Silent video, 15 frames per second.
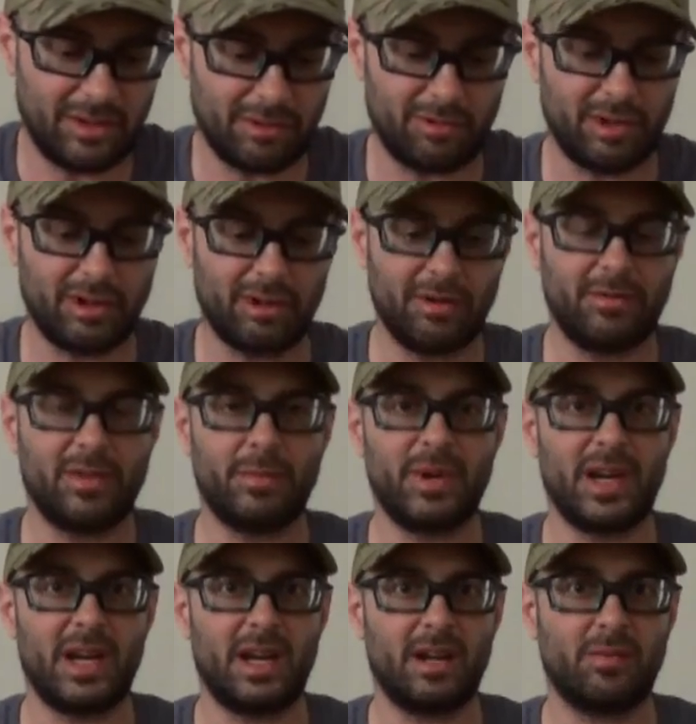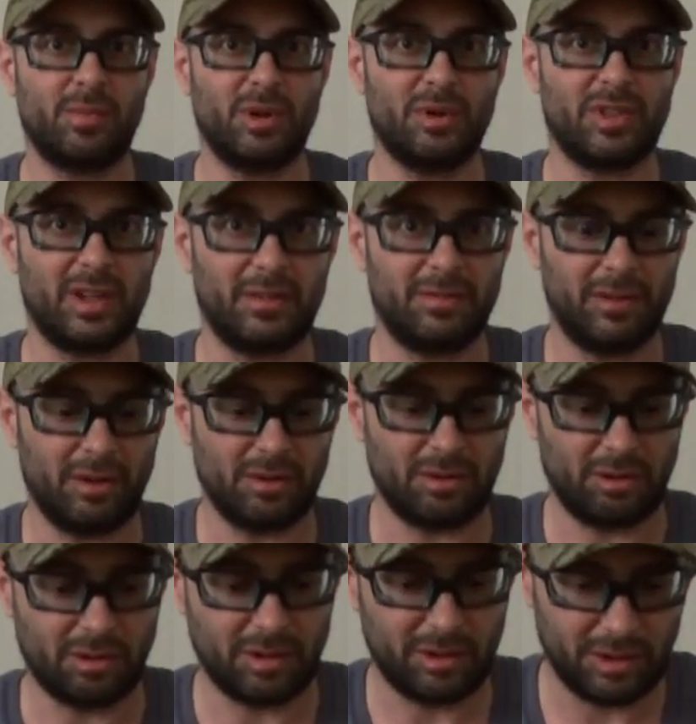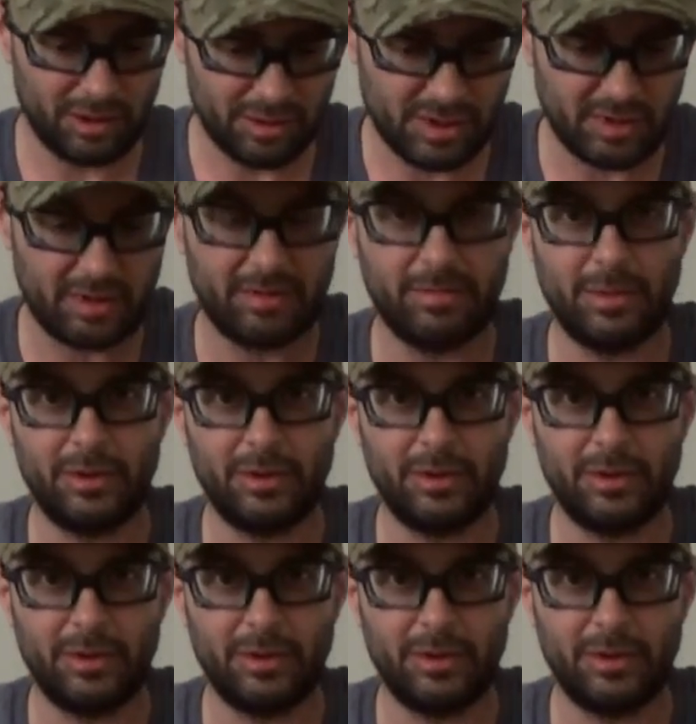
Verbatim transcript: and the rear of the bag both have Velcro closure.